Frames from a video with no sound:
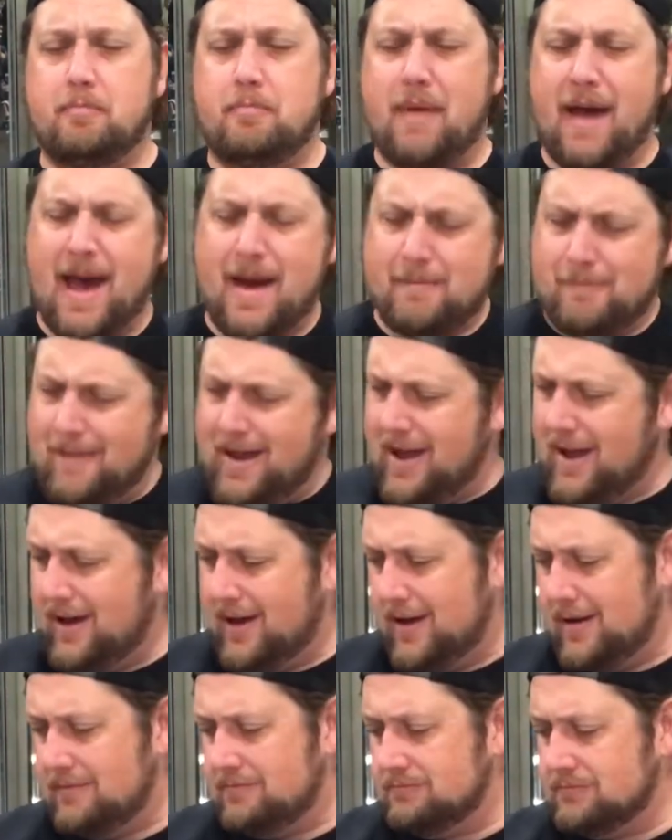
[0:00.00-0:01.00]

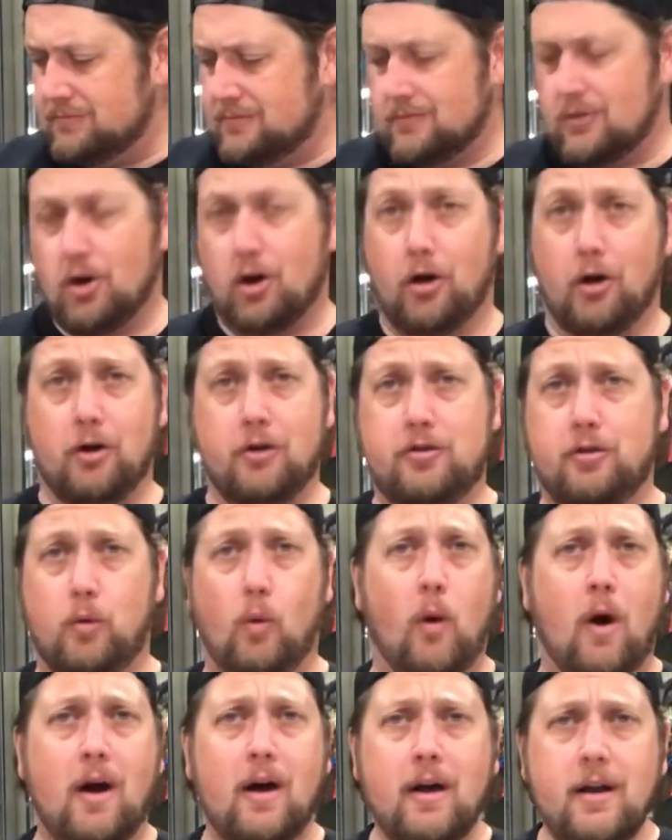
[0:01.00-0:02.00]
Batman
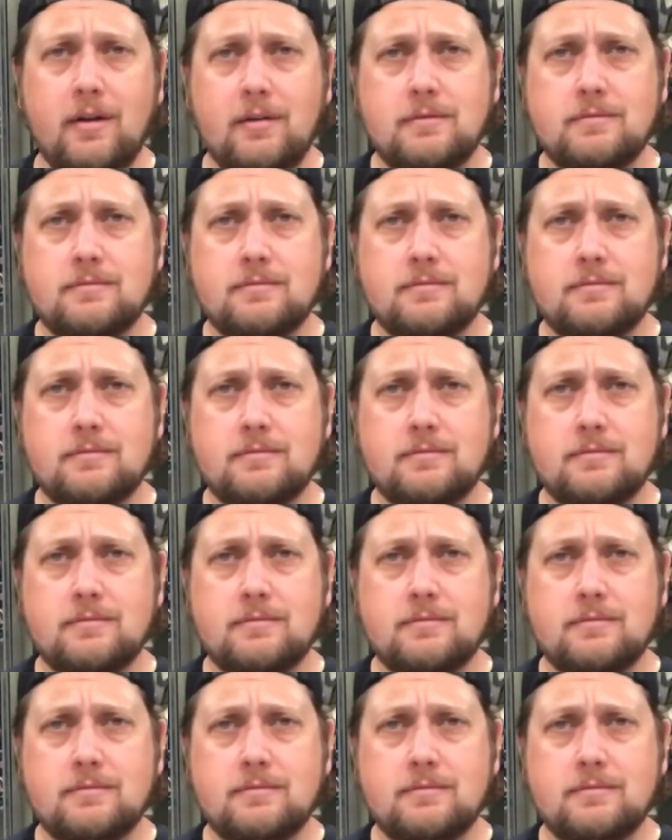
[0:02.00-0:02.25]
Earth-1?